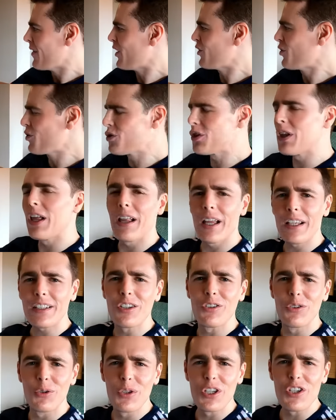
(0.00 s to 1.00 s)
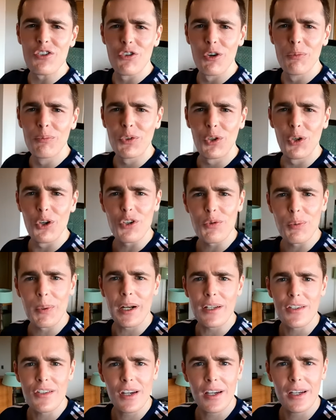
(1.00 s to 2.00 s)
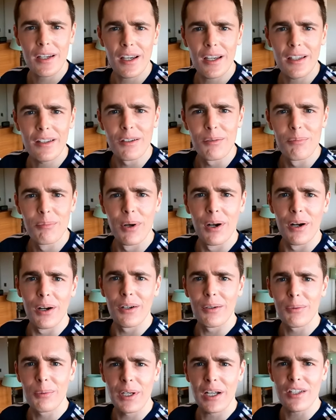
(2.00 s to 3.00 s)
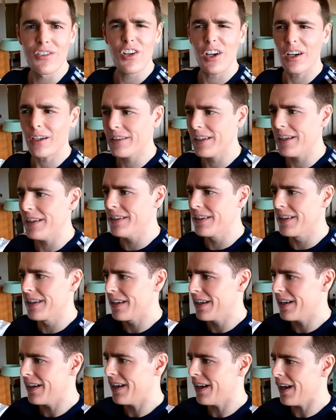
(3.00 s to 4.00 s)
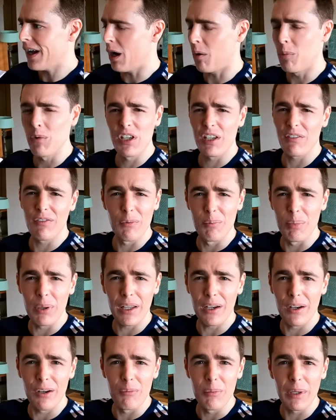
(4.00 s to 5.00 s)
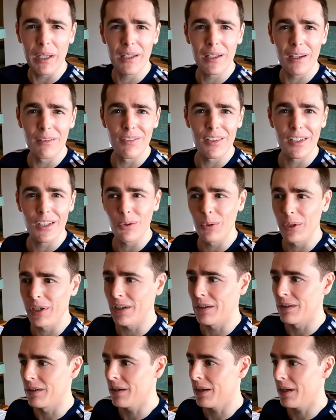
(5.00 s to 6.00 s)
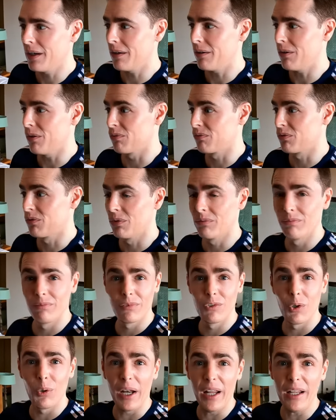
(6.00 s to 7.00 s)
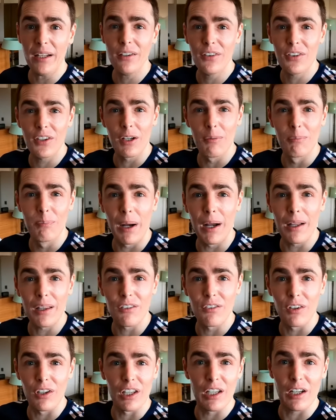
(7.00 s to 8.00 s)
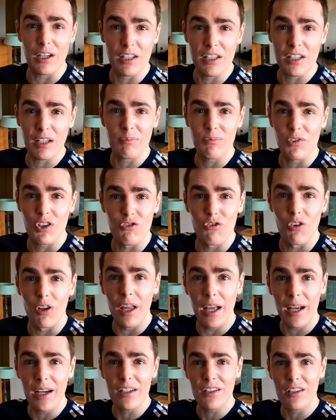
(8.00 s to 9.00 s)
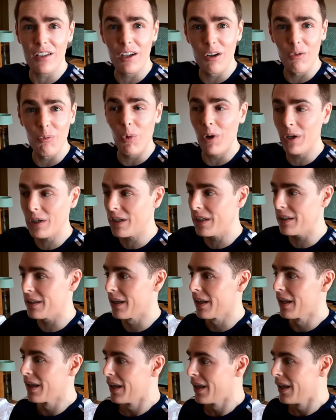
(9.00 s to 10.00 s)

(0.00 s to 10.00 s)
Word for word: Usually I like to do these room tours when I check in, but when I checked in, I wasn't even planning on making a video here or doing anything in Bali really, except just relaxing and working.